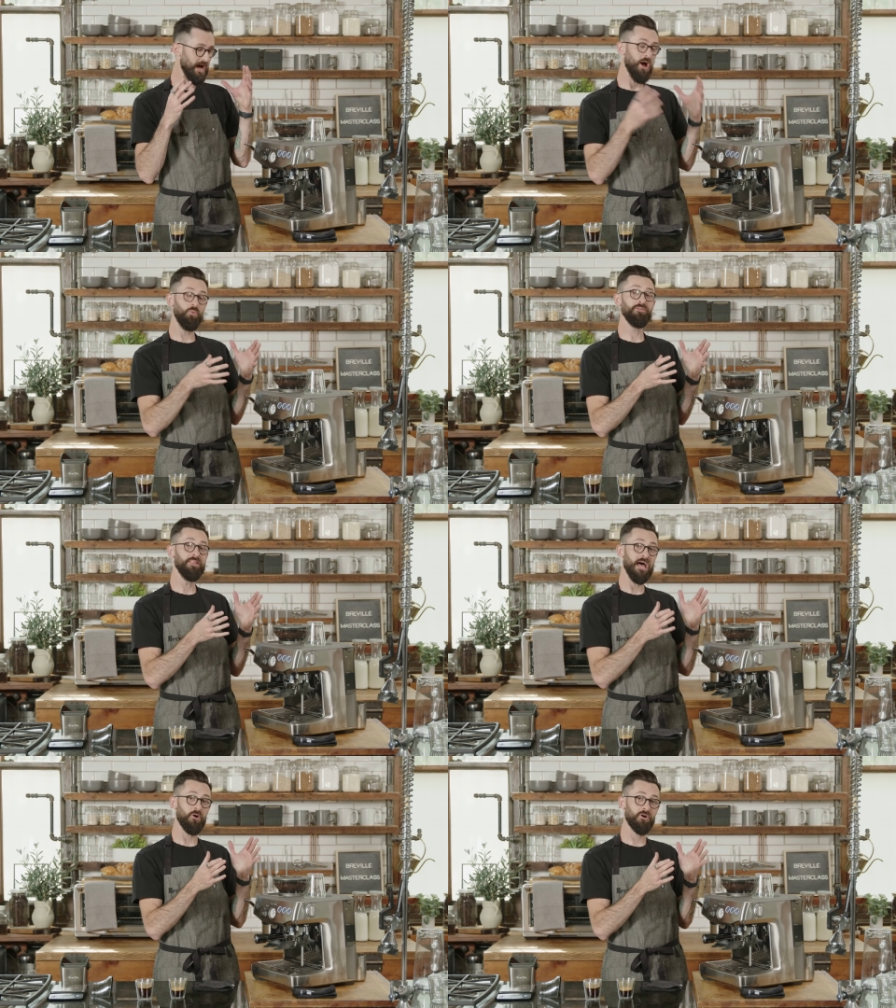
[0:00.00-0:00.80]
I would
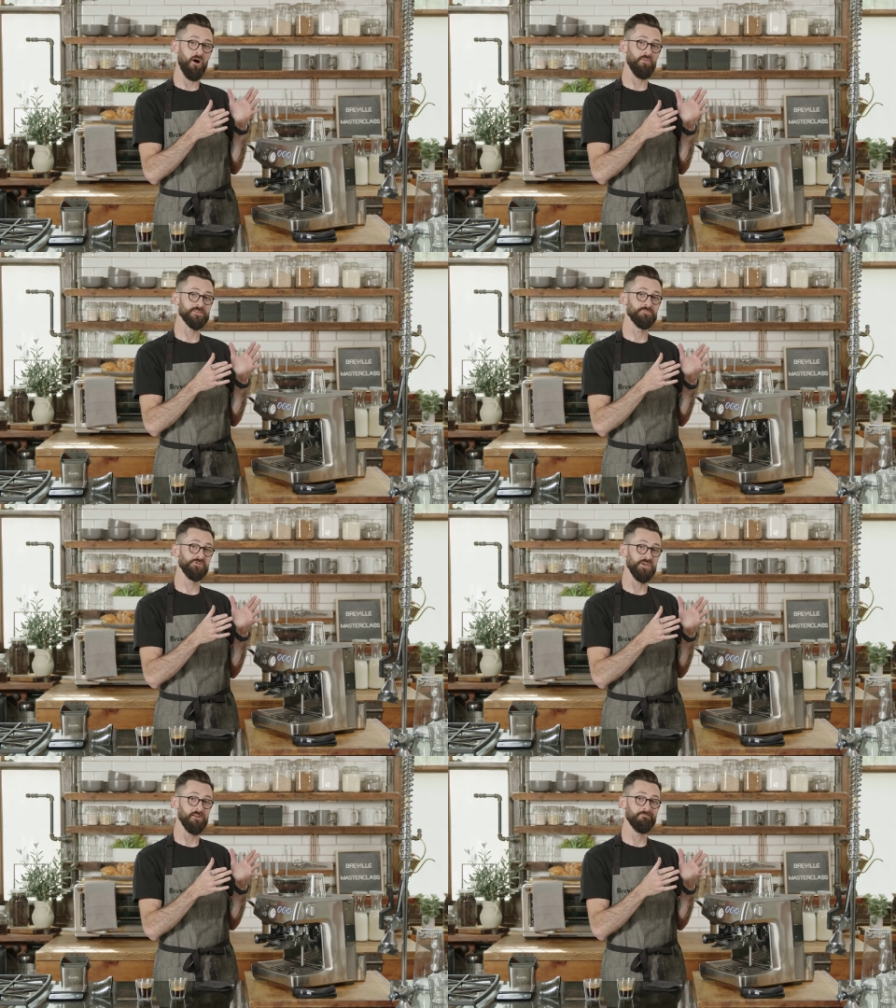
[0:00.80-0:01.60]
now call this
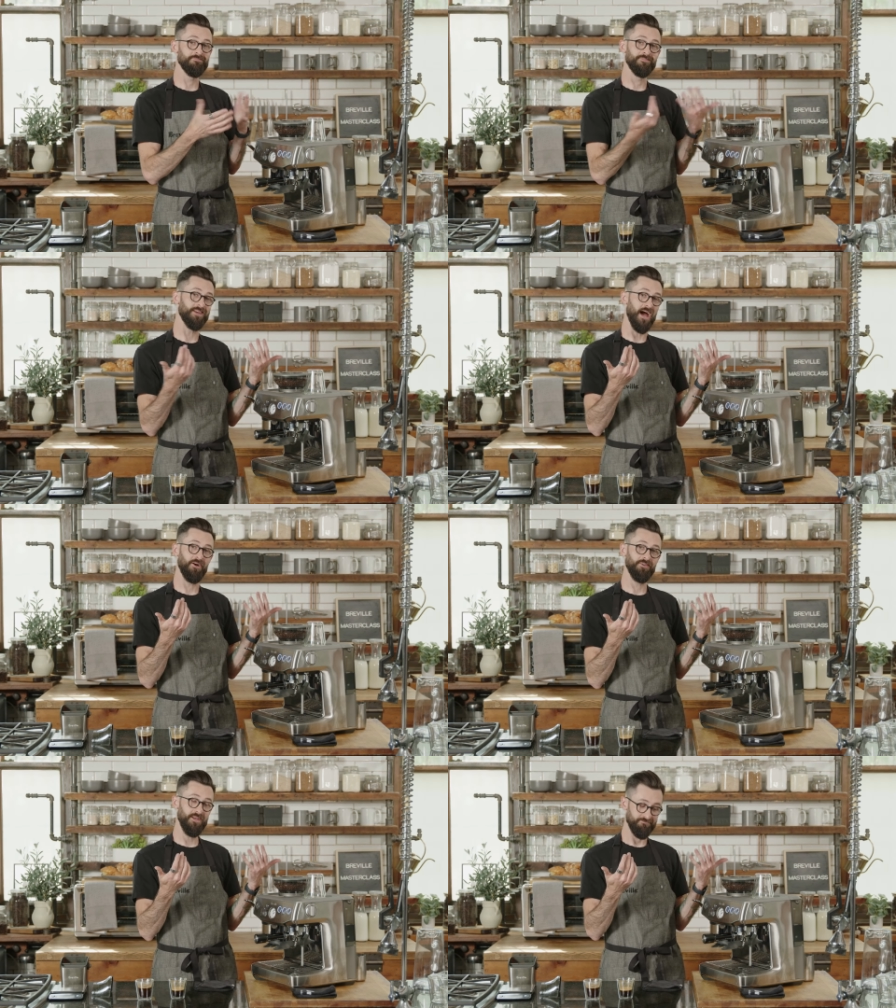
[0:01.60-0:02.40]
machine
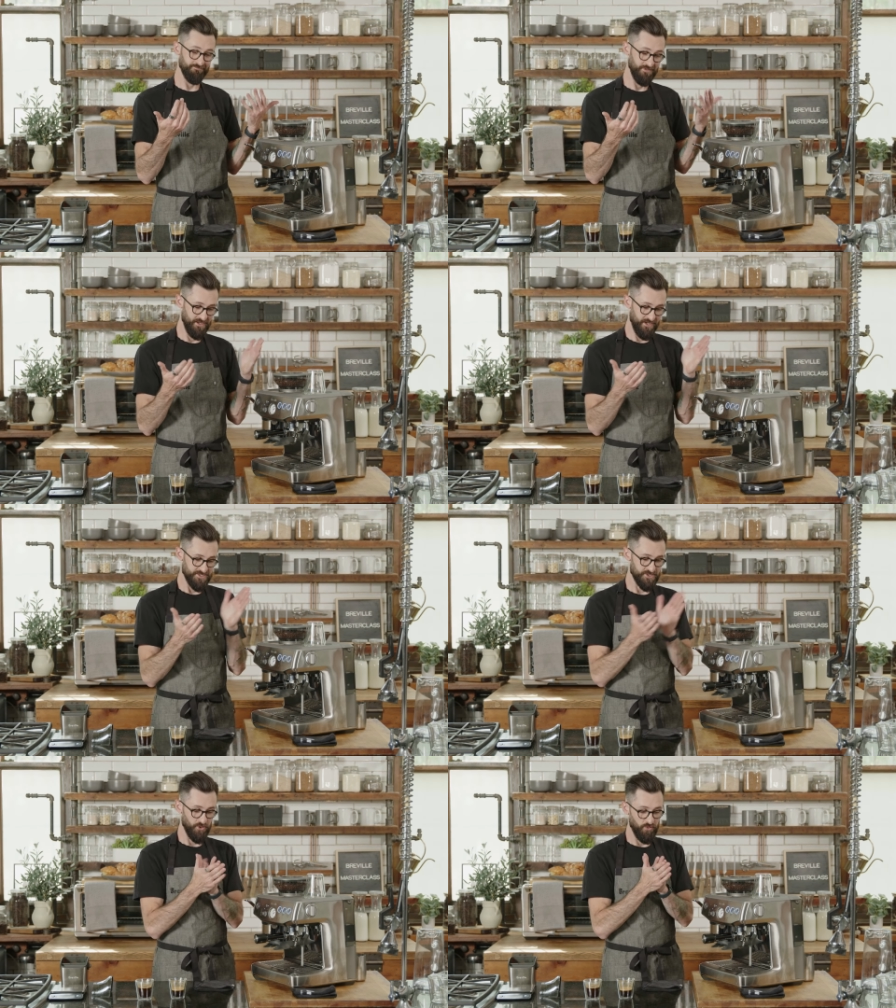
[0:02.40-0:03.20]
dialed in.
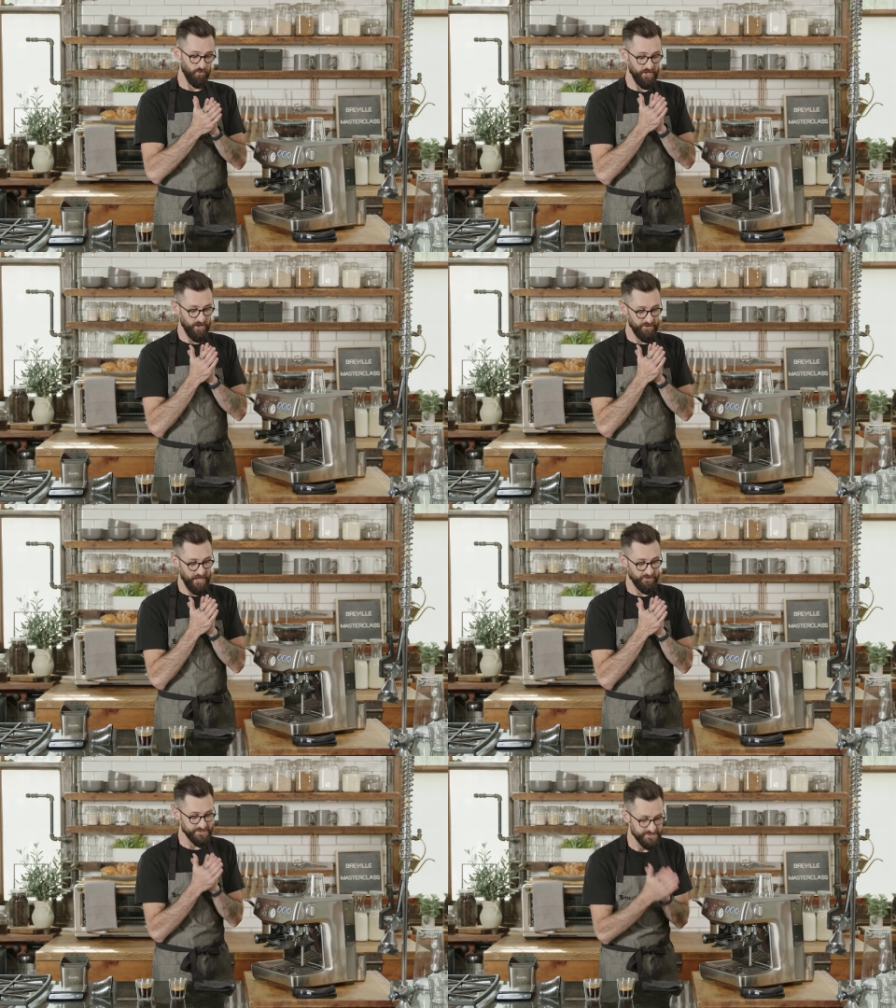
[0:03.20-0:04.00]
So we are
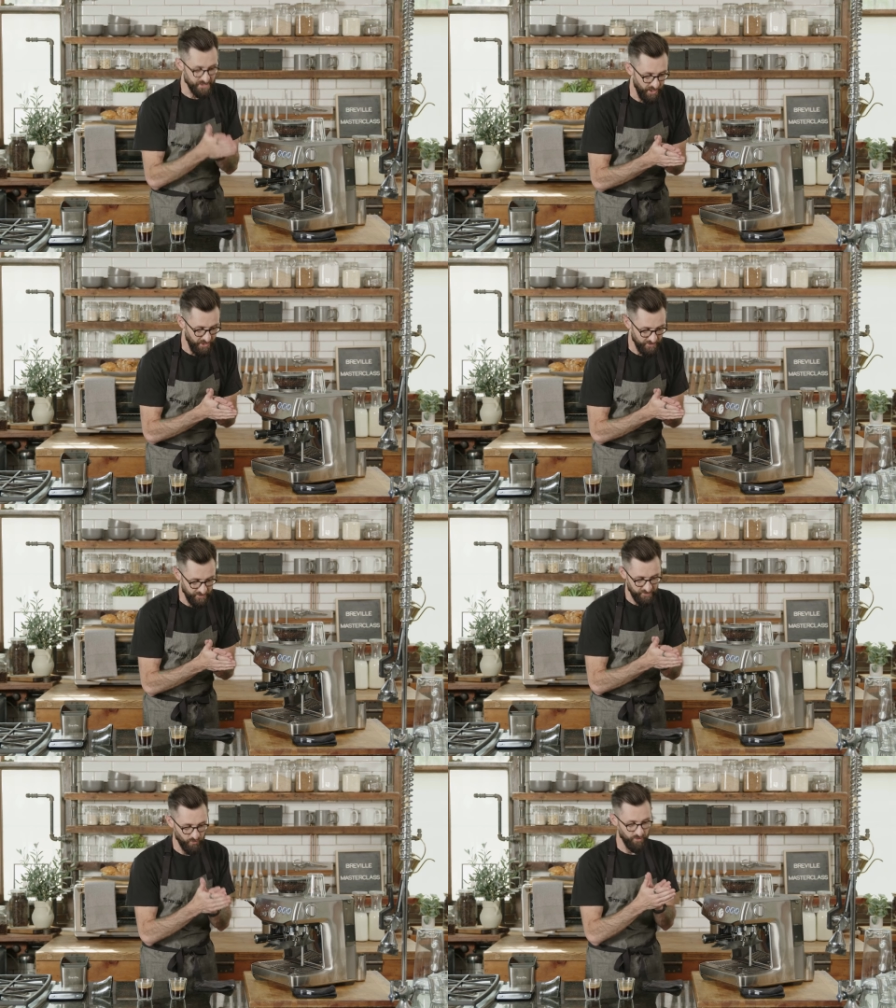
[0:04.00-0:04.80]
now
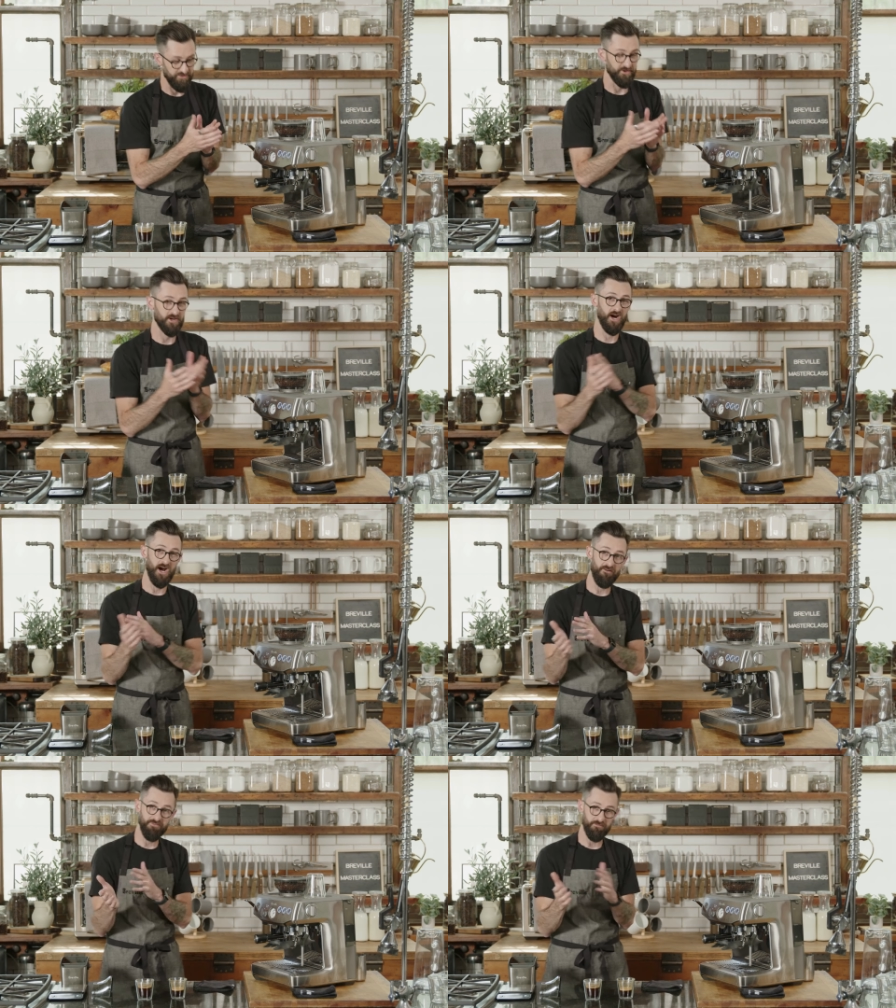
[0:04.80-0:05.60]
done with the
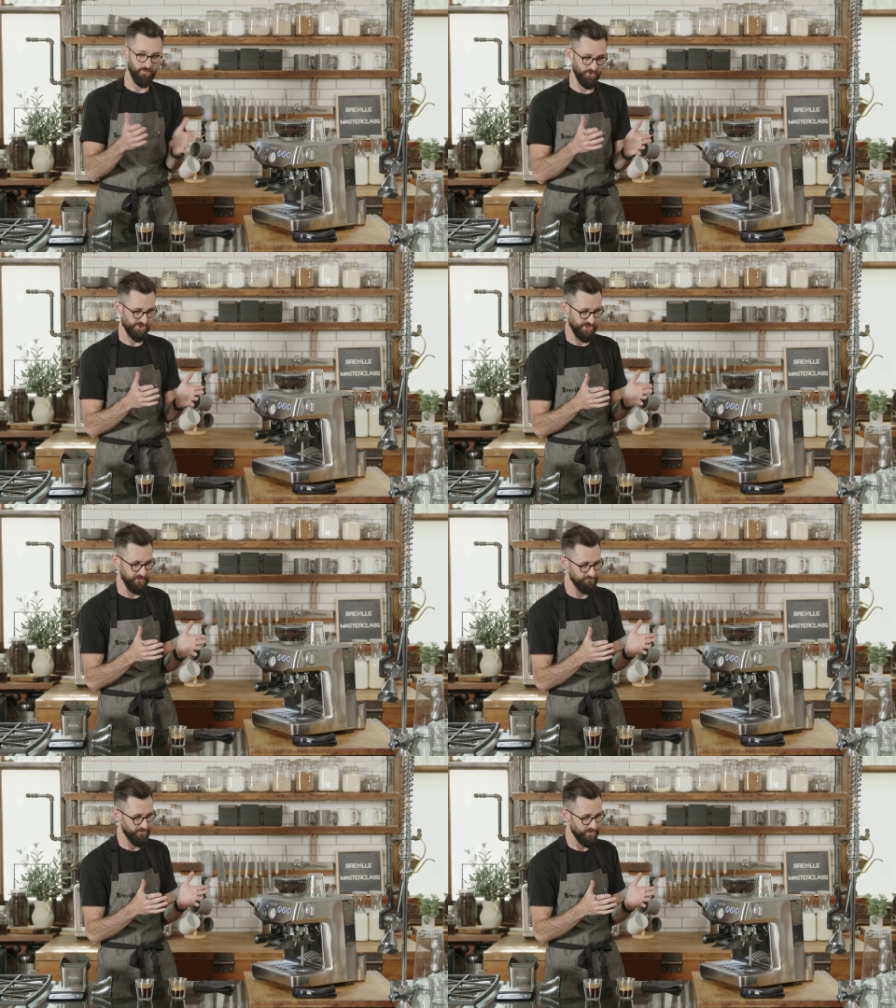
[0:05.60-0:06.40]
coffee portion,